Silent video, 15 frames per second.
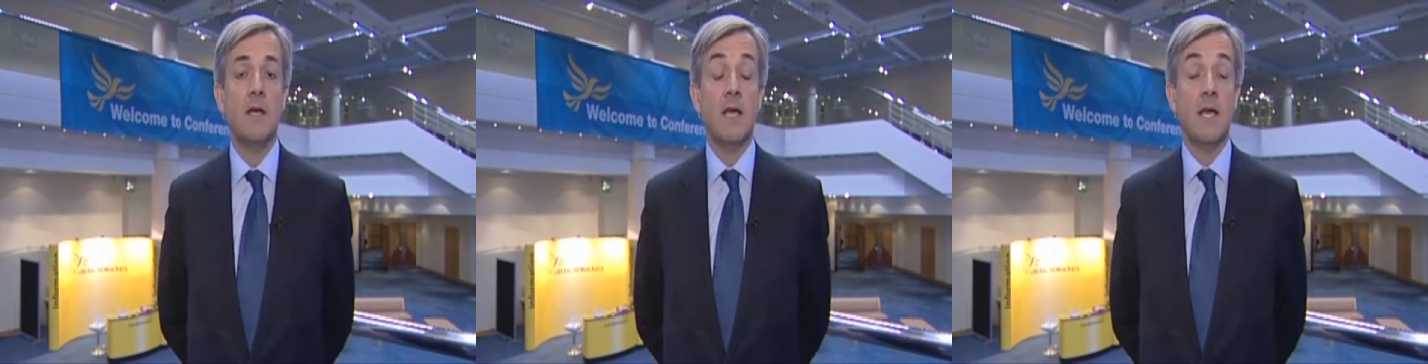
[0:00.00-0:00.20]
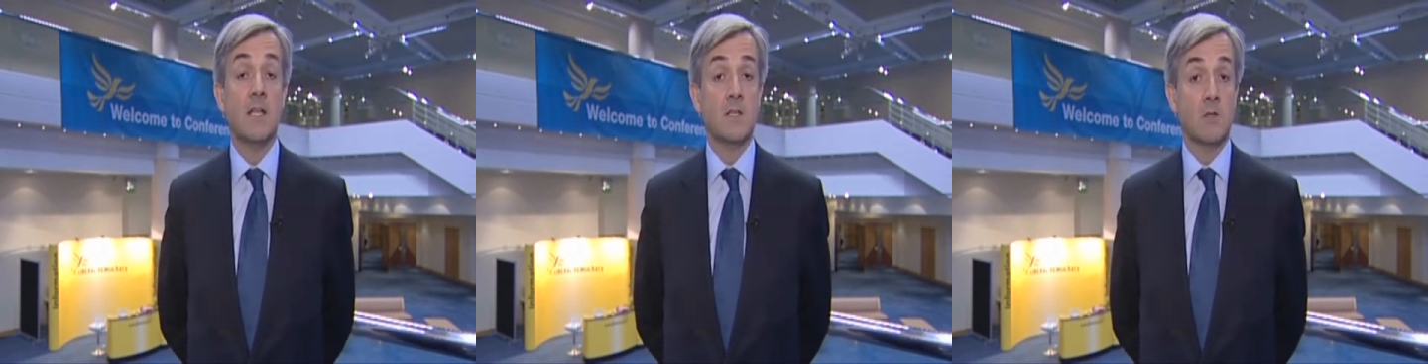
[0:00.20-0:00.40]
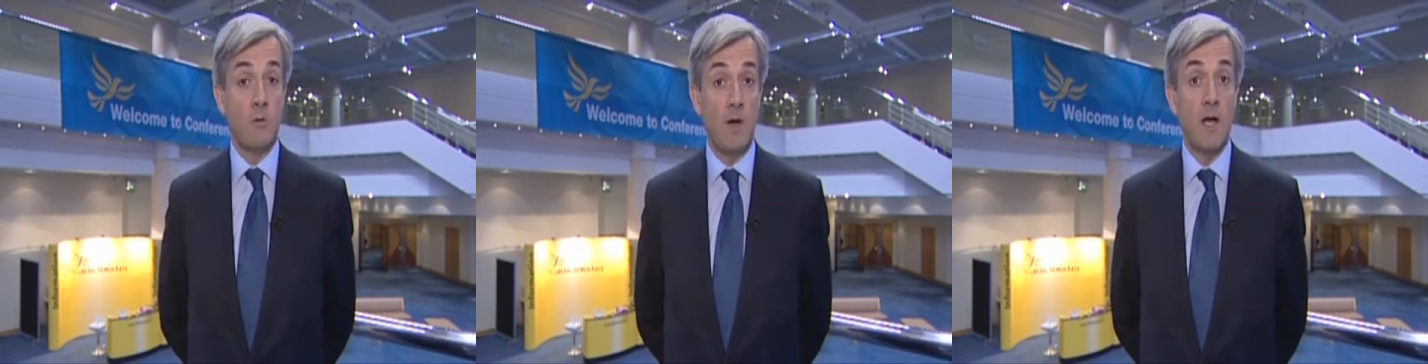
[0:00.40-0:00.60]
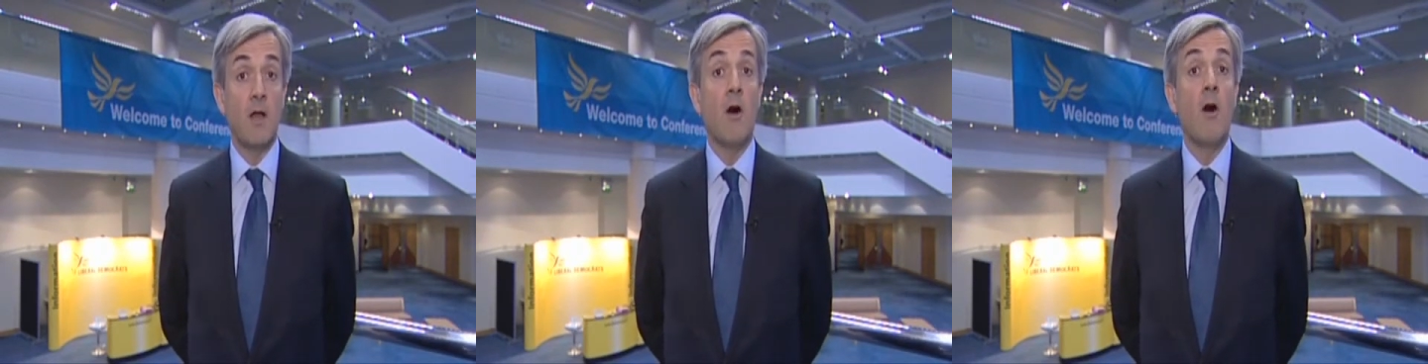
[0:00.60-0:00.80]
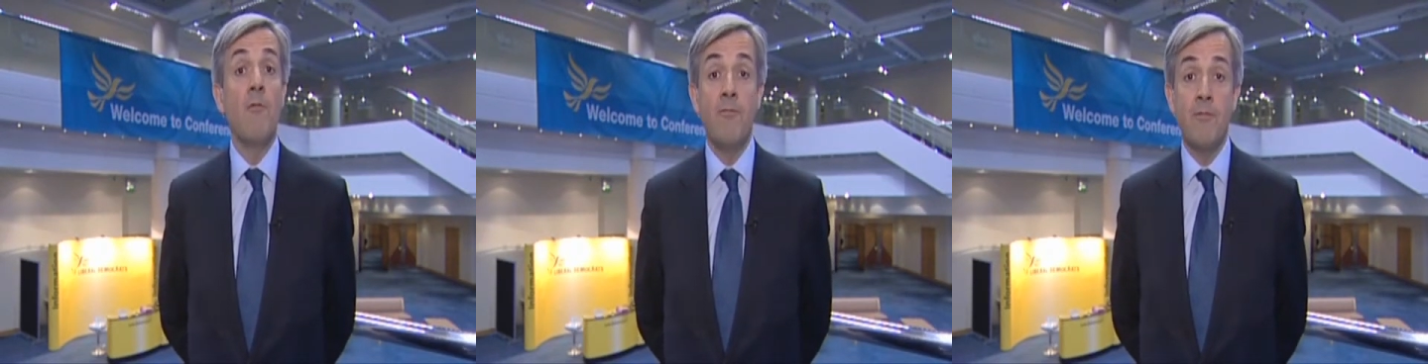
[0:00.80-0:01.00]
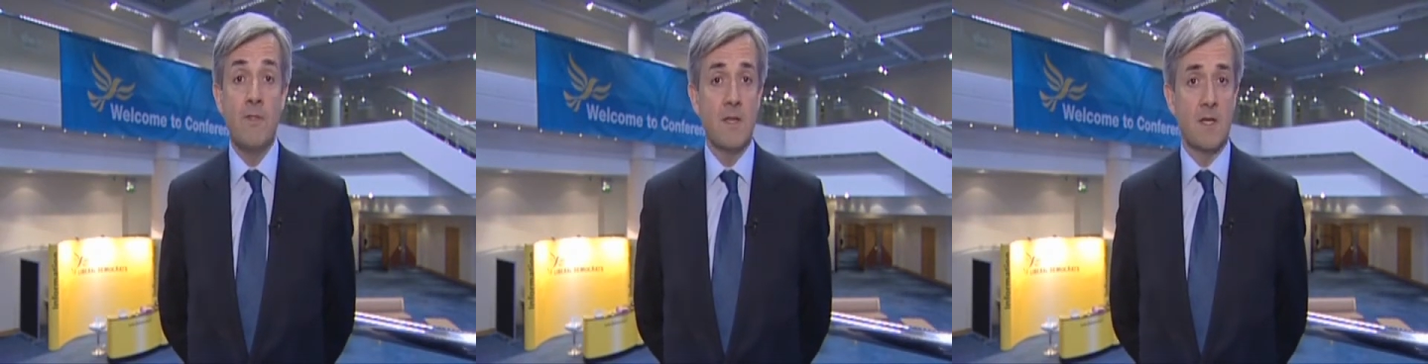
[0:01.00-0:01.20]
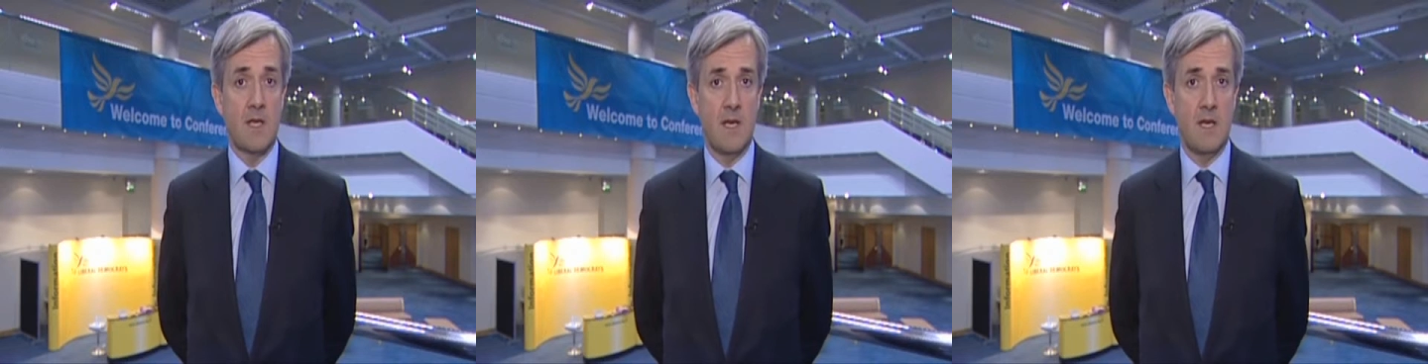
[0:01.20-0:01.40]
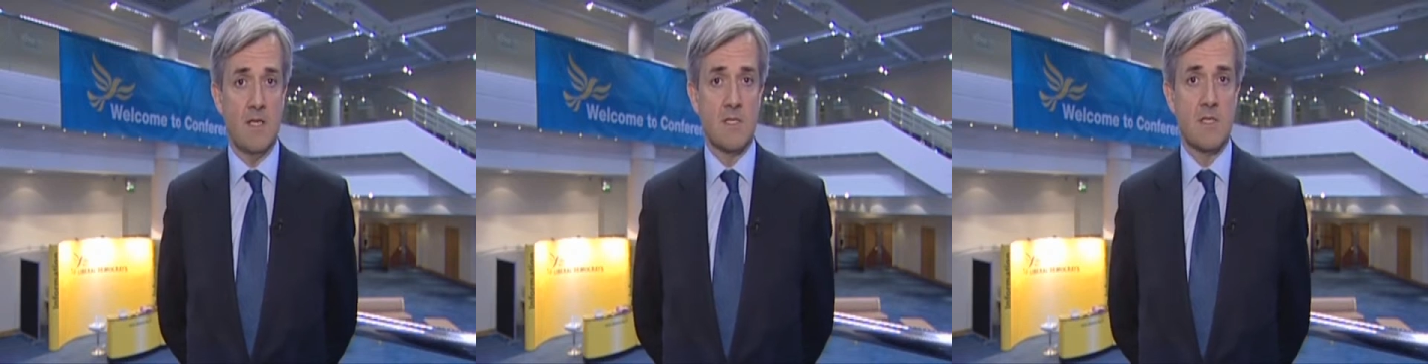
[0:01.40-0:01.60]
it's quite often the
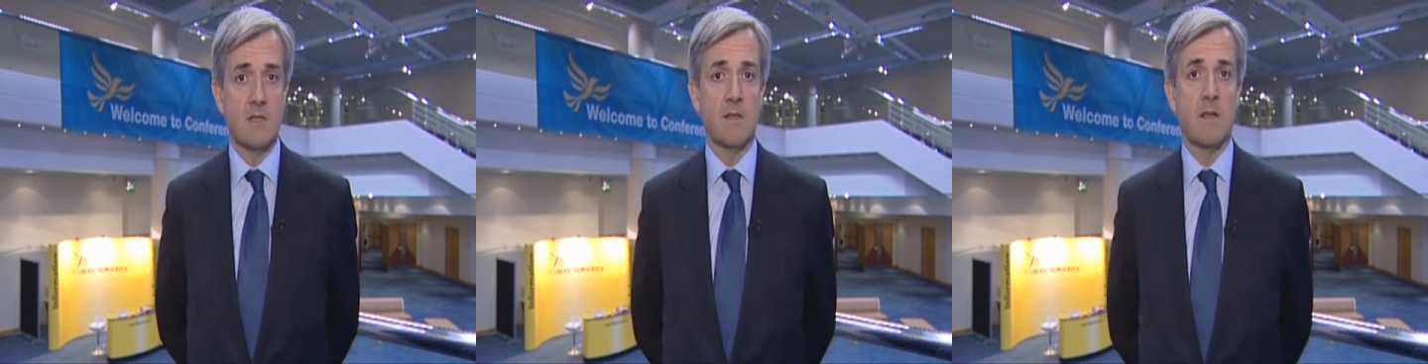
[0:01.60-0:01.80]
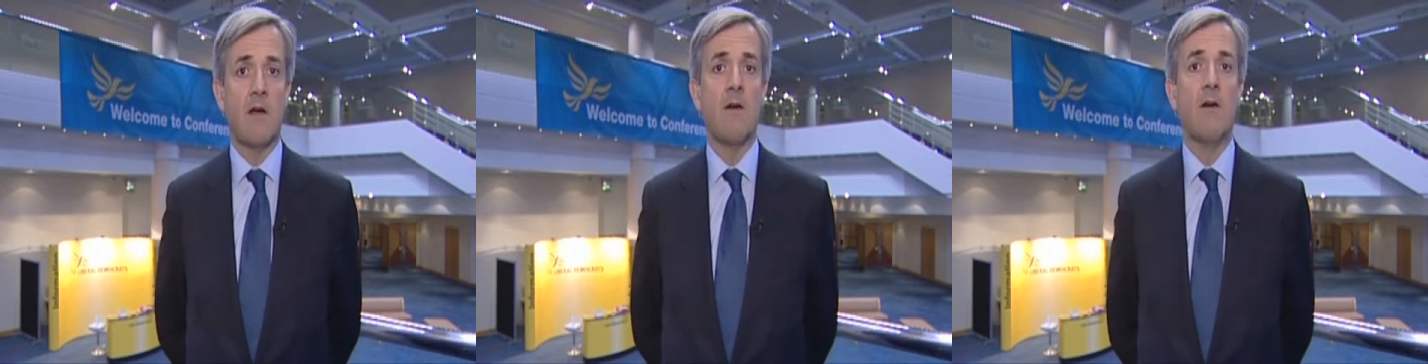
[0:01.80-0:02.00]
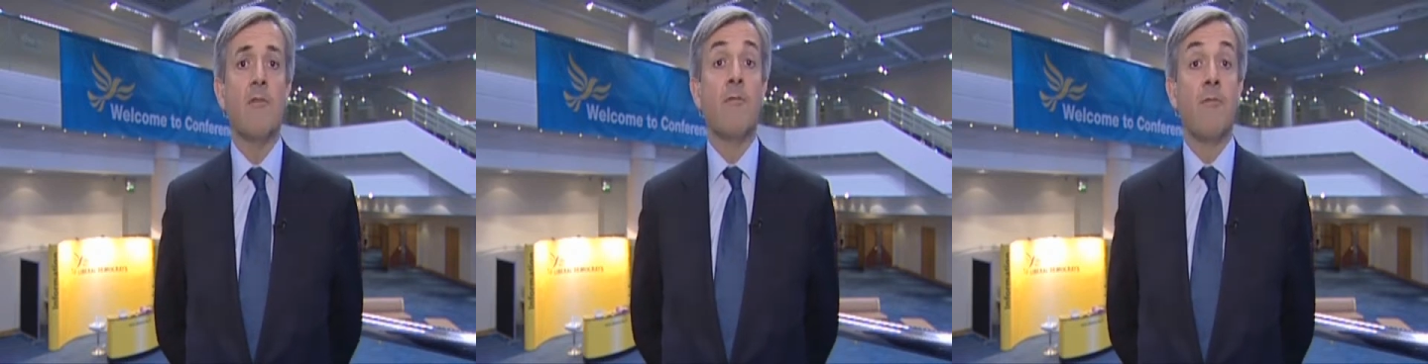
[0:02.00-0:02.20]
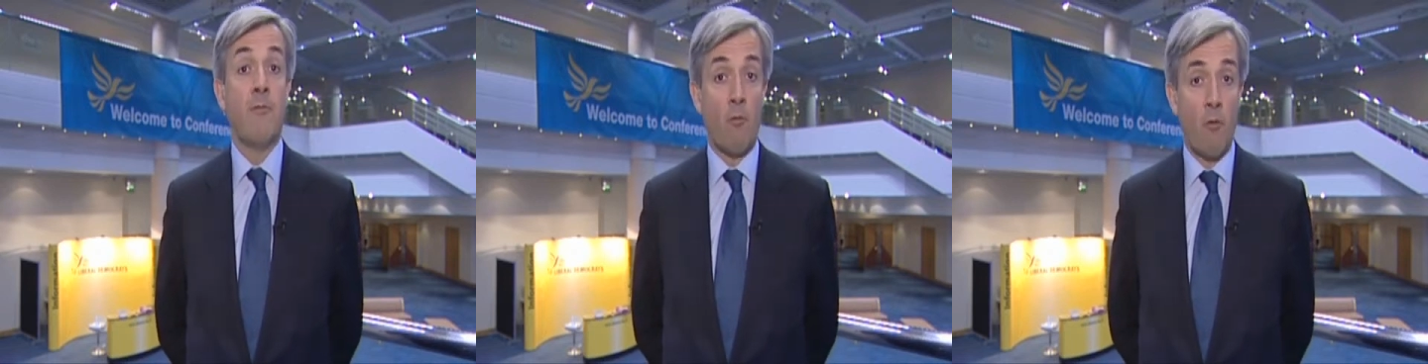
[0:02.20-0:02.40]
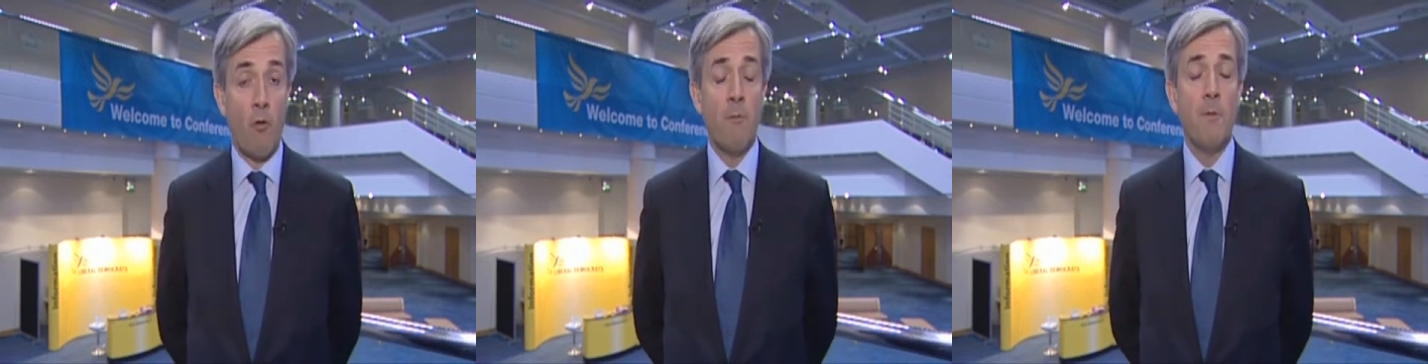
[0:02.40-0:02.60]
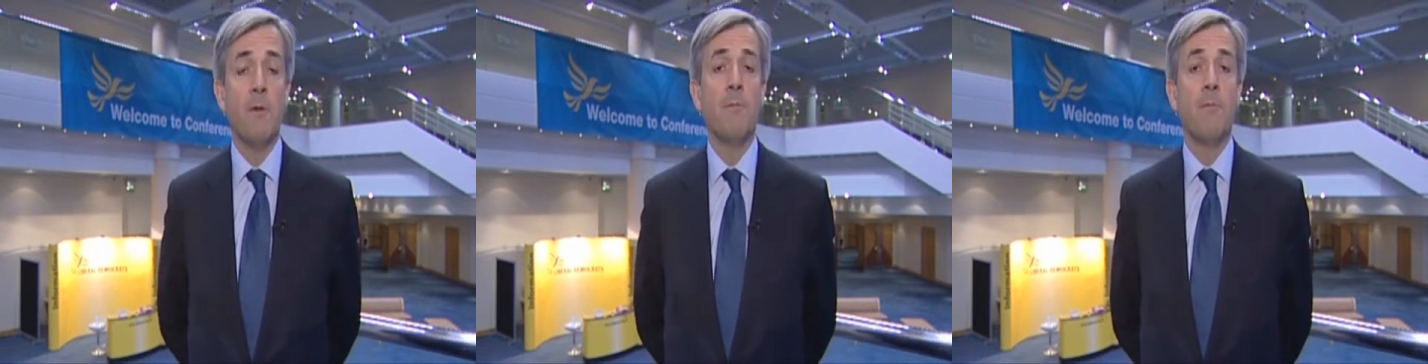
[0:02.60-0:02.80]
case that there are formal